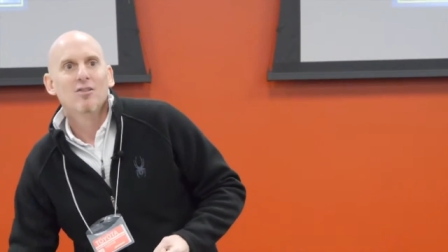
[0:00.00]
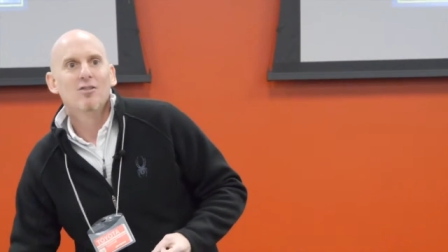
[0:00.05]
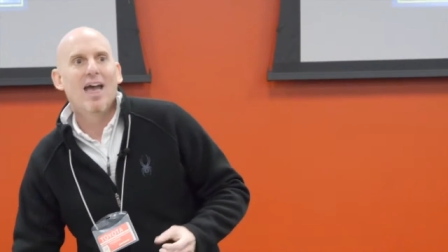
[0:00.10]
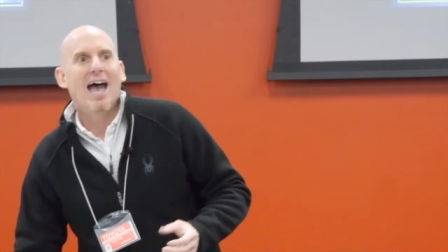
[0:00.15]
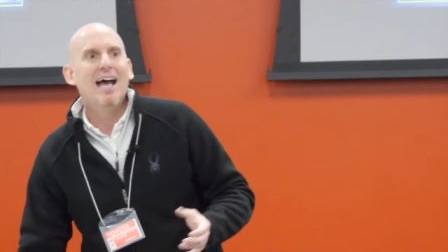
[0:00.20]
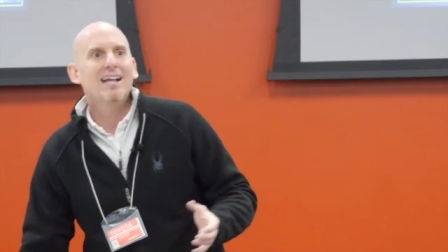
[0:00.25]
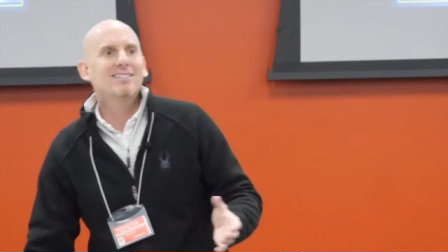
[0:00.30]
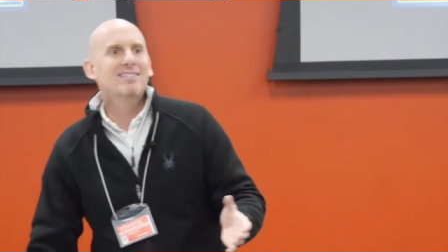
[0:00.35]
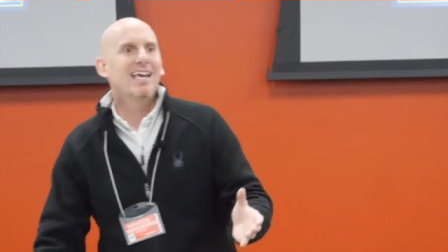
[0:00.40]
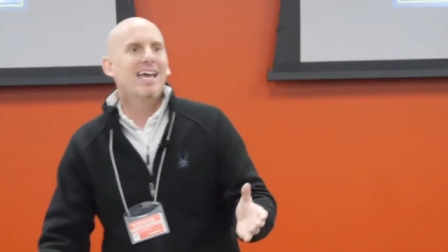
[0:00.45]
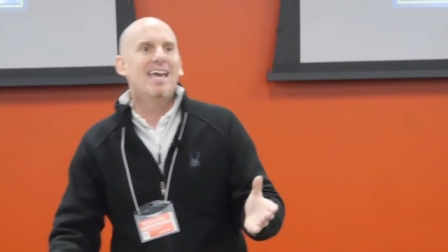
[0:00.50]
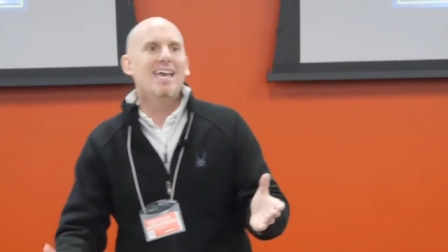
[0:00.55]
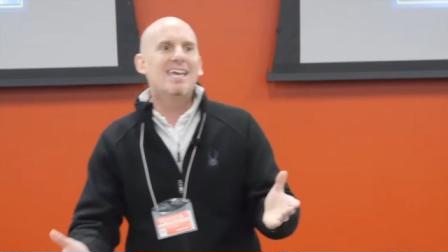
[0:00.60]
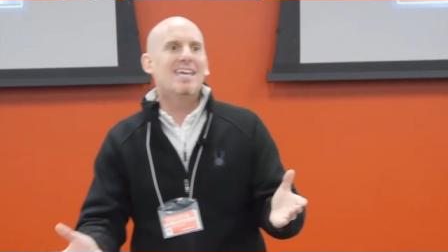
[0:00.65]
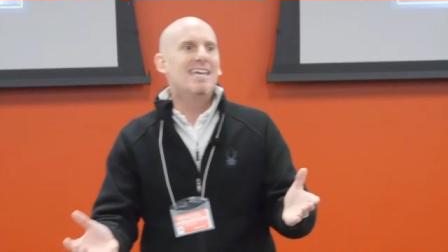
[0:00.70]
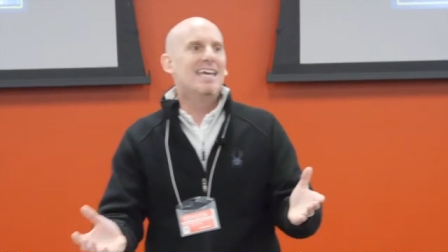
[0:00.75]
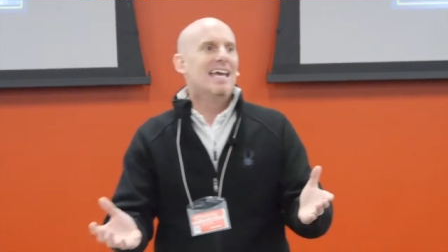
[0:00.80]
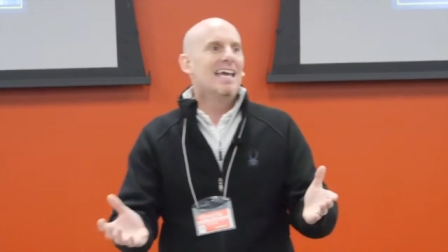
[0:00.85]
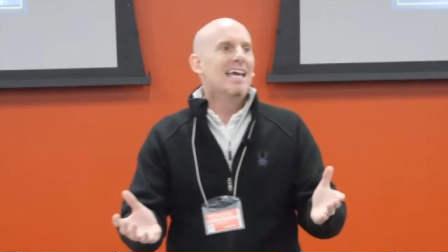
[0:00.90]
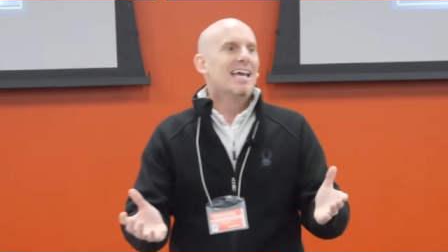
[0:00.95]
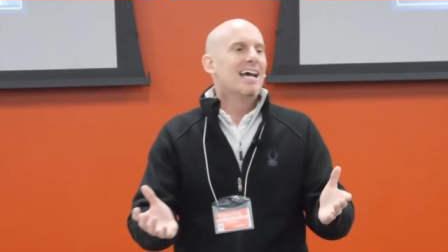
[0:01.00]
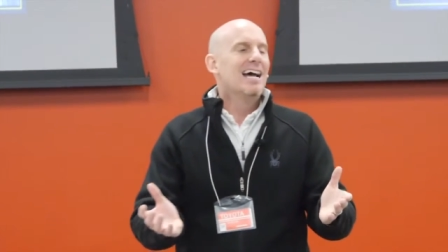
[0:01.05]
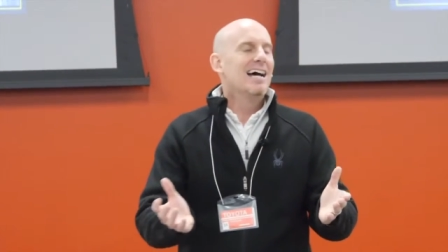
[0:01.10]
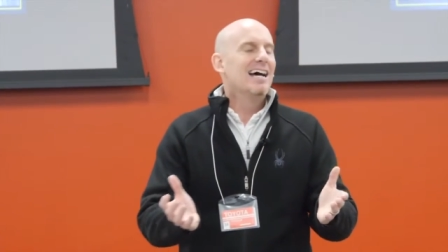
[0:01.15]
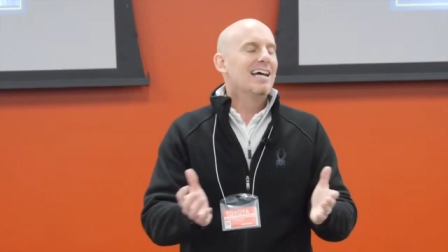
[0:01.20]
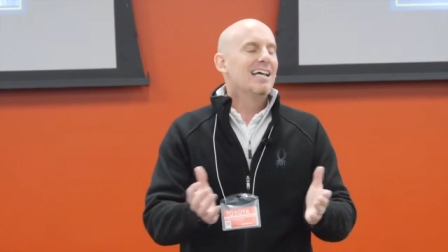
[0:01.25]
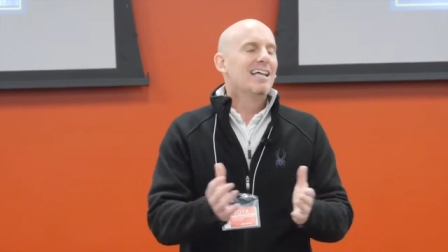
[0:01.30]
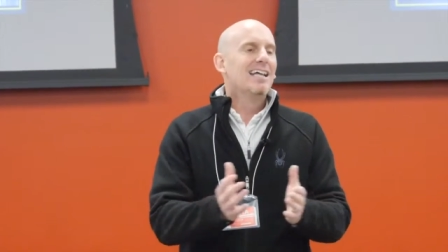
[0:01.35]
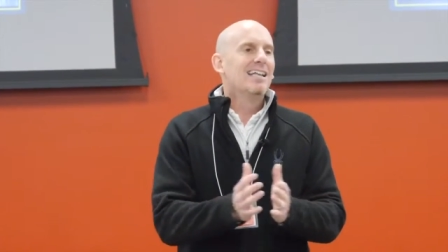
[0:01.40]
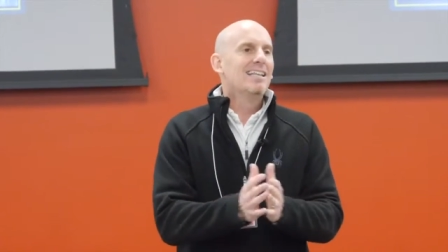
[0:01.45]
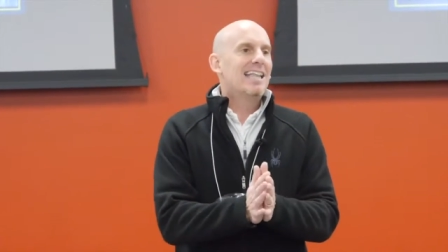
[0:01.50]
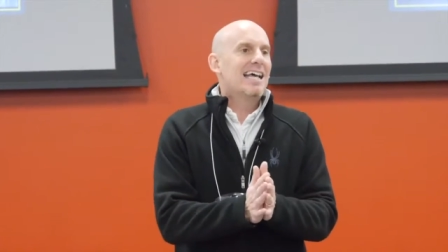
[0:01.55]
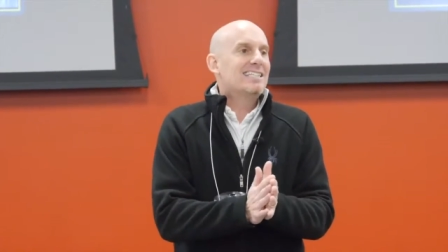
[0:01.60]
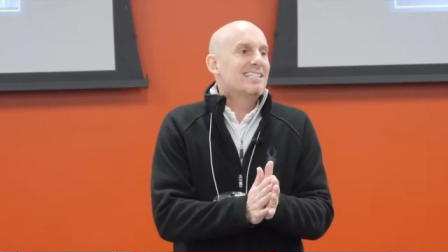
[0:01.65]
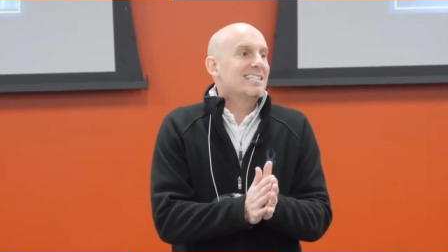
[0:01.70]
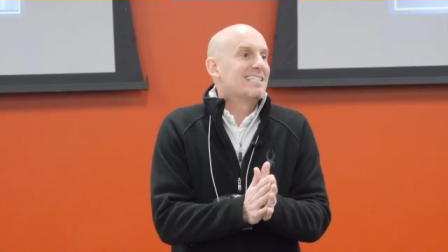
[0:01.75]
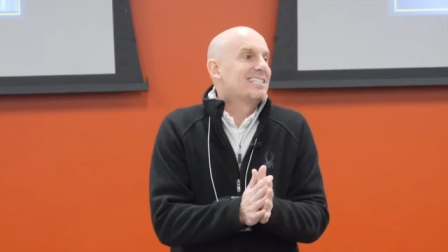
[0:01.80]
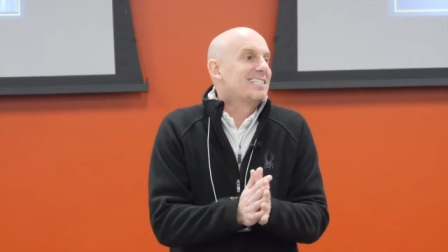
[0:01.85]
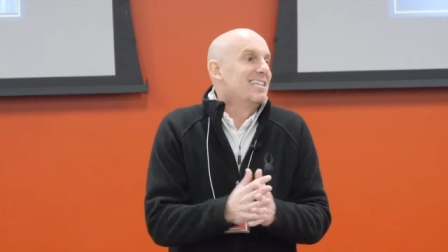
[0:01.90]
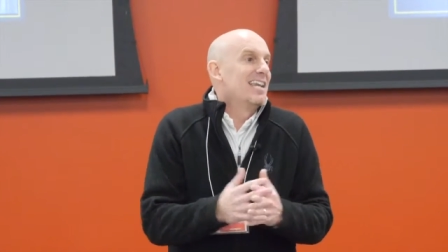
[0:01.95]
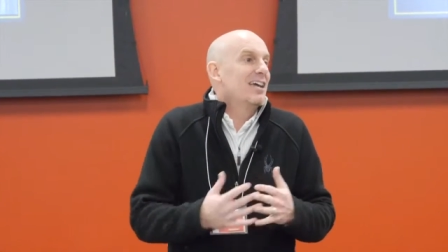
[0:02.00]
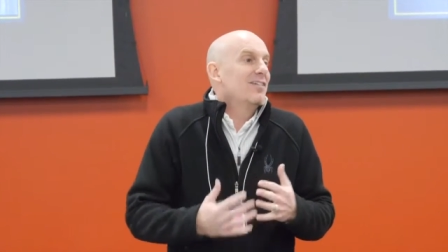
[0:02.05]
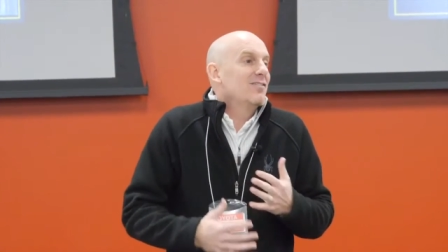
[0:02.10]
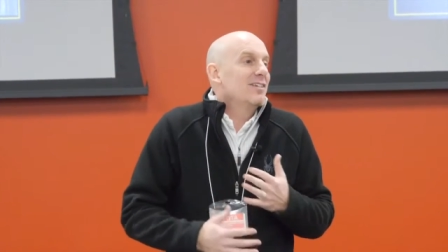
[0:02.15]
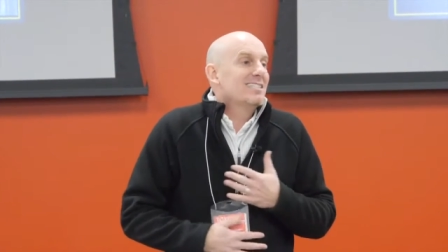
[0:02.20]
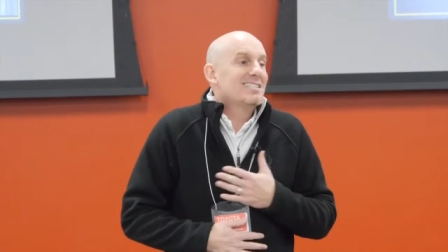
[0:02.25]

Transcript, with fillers: that's a that's a